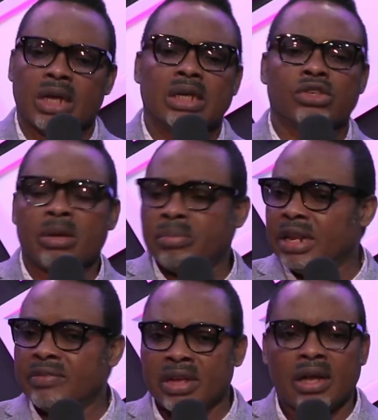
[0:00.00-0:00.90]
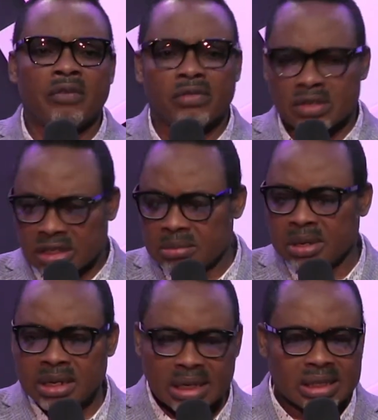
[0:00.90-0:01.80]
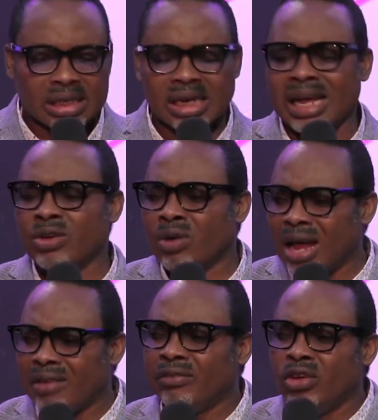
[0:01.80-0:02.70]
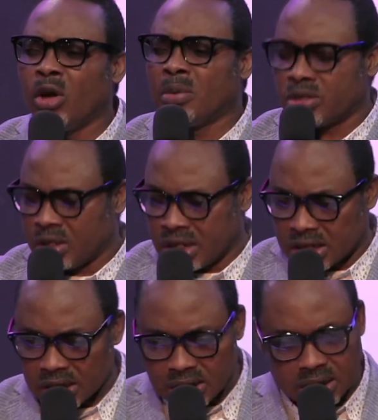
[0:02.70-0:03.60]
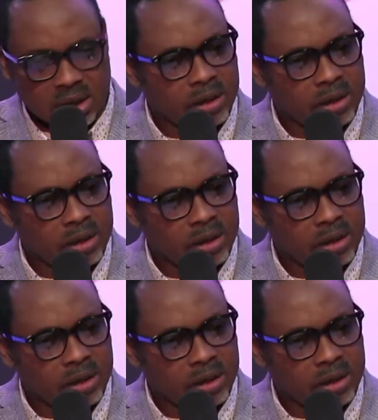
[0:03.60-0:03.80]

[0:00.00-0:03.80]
So I'm believing God for somebody this year that you have new opportunities.